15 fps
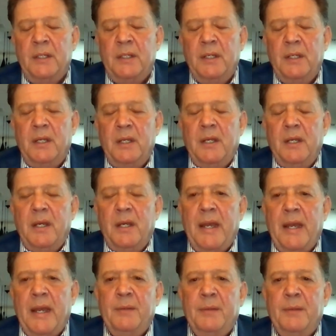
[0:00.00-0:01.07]
and
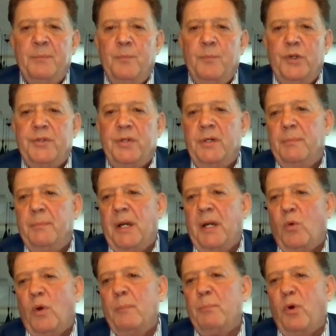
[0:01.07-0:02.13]
returned about
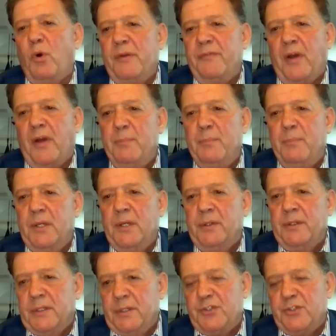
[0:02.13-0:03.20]
1.5 billion to
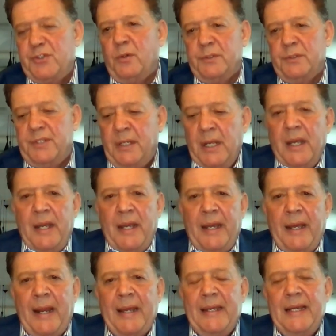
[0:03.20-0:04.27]
shareholders. And
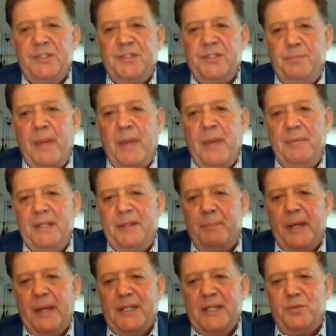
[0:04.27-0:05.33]
and I guess maybe
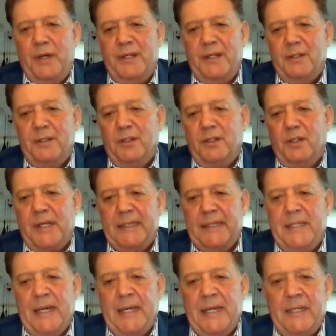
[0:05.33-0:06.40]
the best way to look
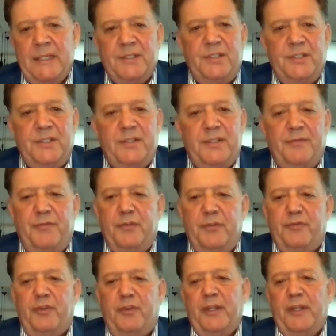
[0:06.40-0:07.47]
at that is if you flip
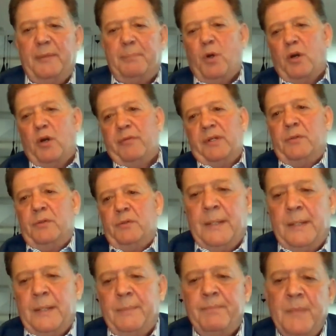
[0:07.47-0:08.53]
over to um,
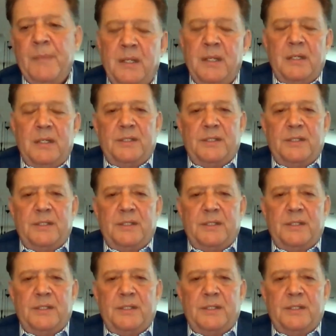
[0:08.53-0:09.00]
slide